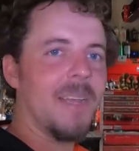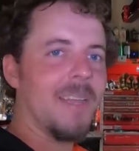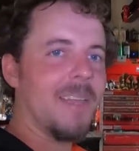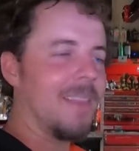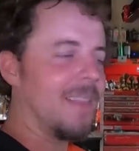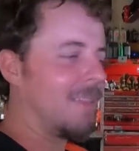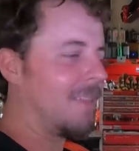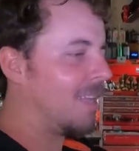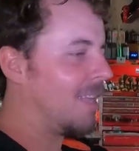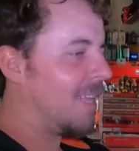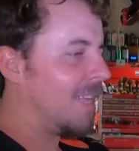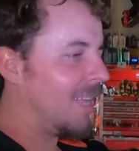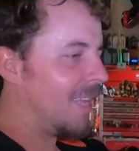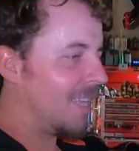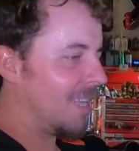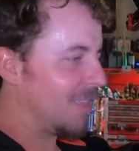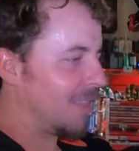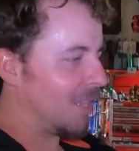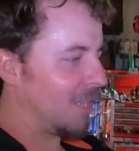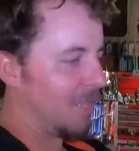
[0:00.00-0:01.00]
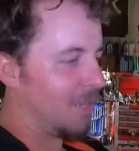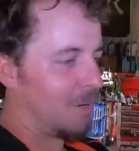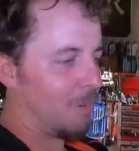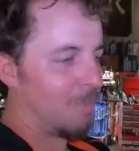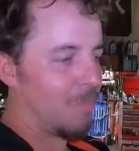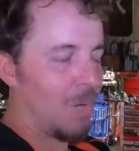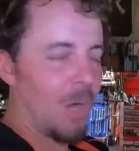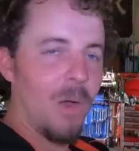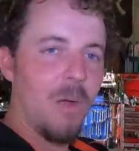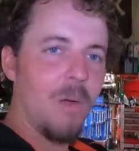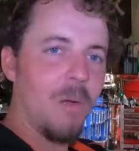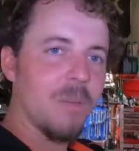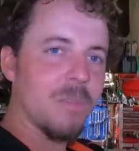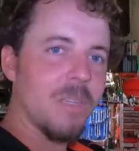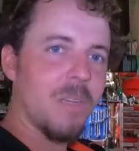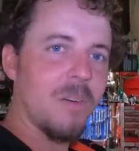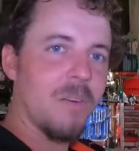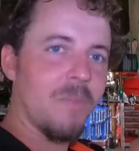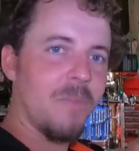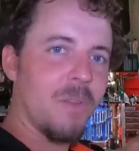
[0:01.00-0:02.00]
And the little
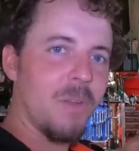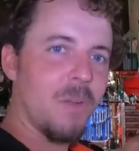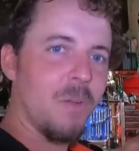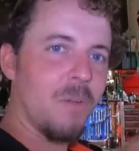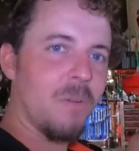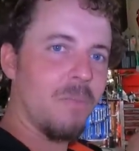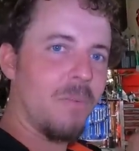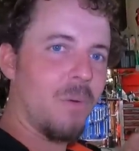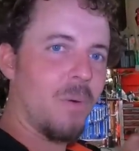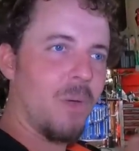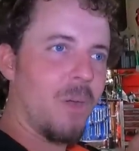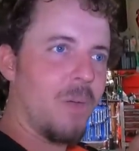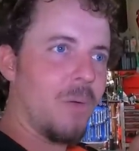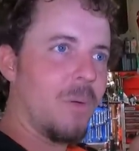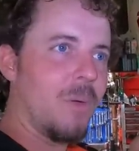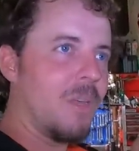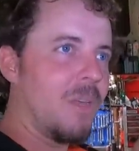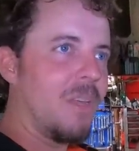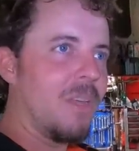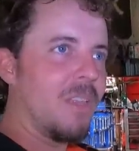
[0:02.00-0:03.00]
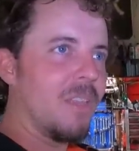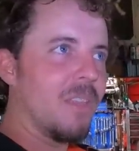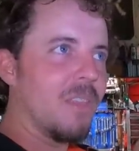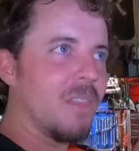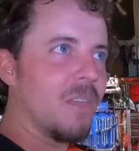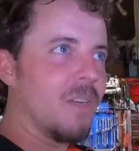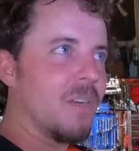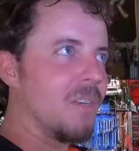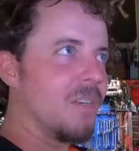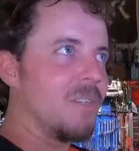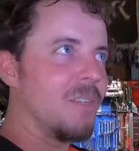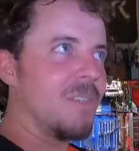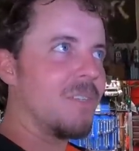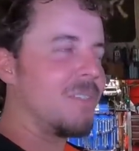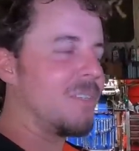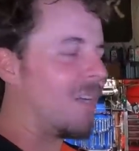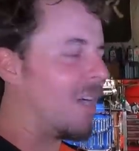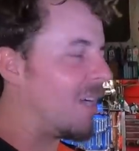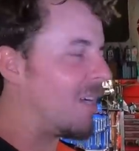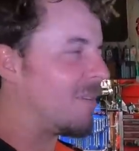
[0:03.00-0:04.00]
prongs, I don't know if you know on a 4.0, they're
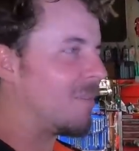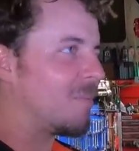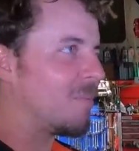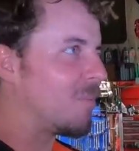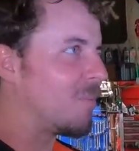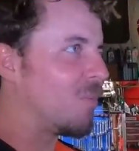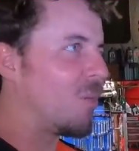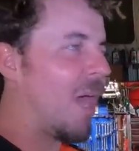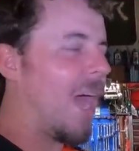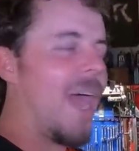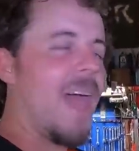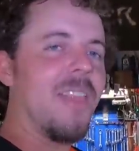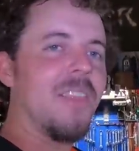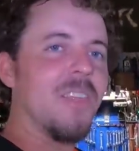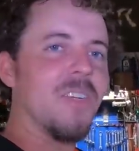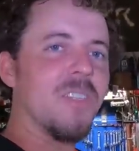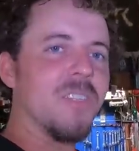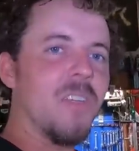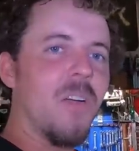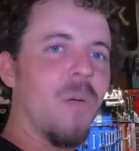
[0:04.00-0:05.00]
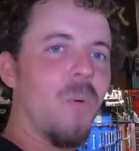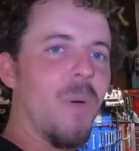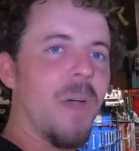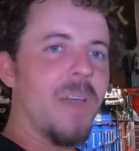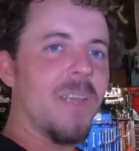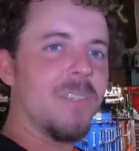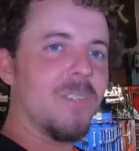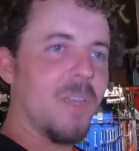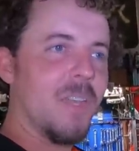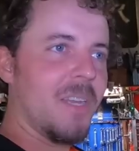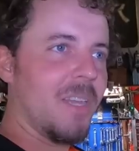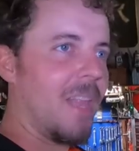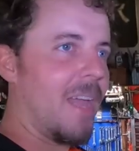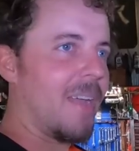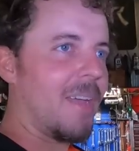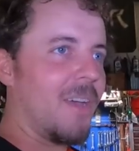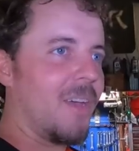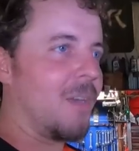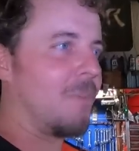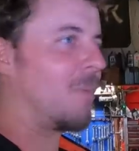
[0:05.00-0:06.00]
just not right. And there's no way. So you have to
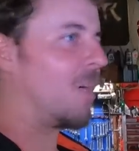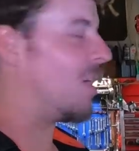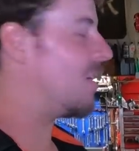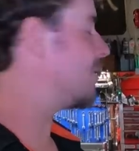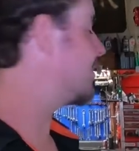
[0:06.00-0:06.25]
like cut them